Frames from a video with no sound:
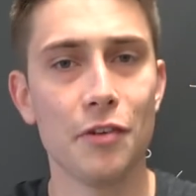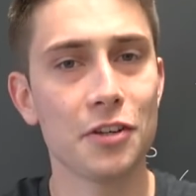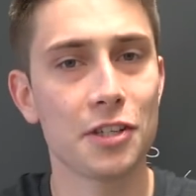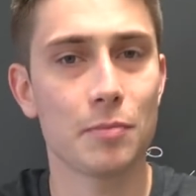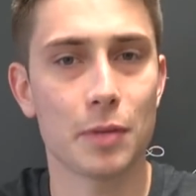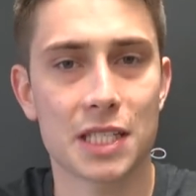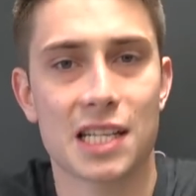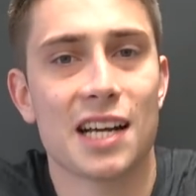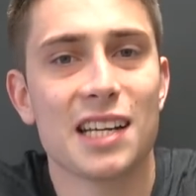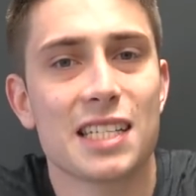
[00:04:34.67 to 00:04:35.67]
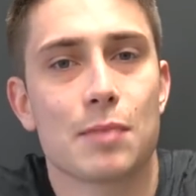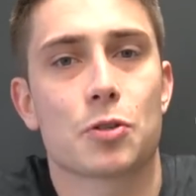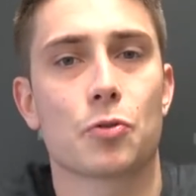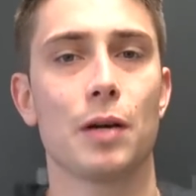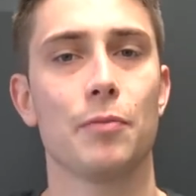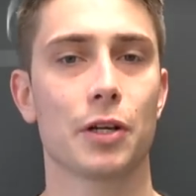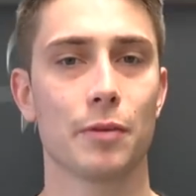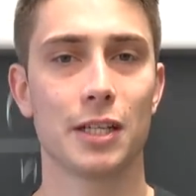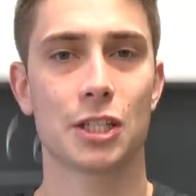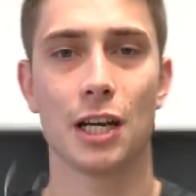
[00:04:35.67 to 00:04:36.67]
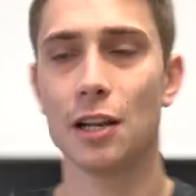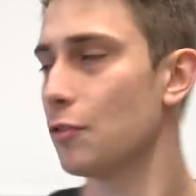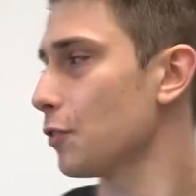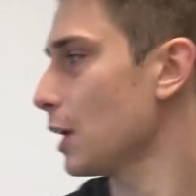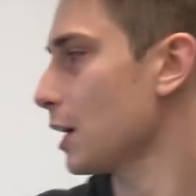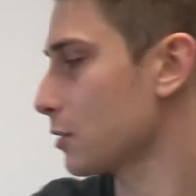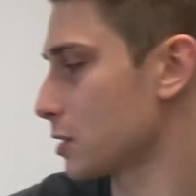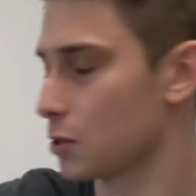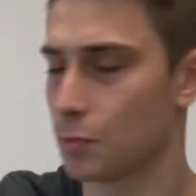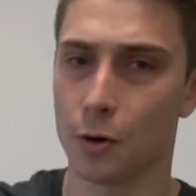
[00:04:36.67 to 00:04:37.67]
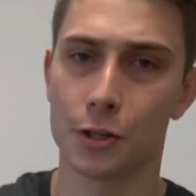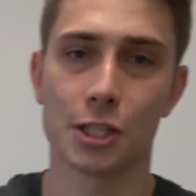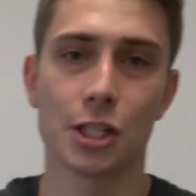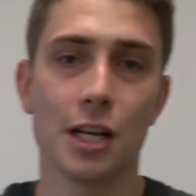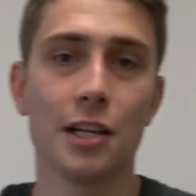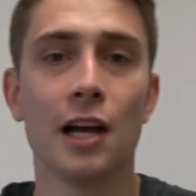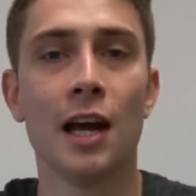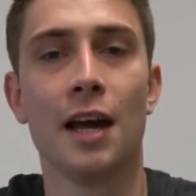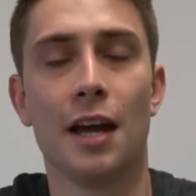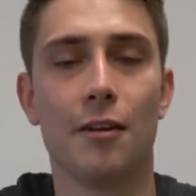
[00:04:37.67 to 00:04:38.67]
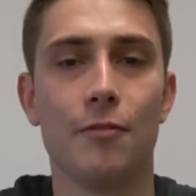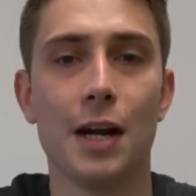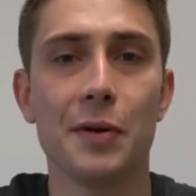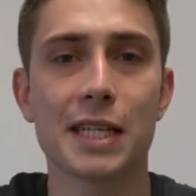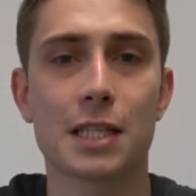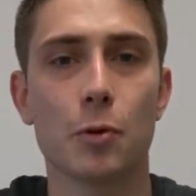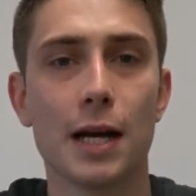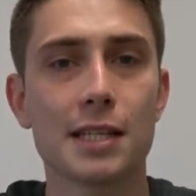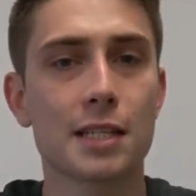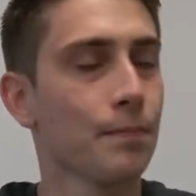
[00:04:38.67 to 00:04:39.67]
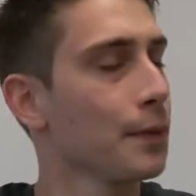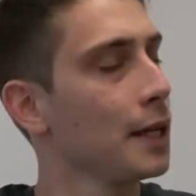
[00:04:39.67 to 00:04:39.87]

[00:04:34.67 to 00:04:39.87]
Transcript: If you did, please like and subscribe, recommend channel if you like, and support the channel in various ways.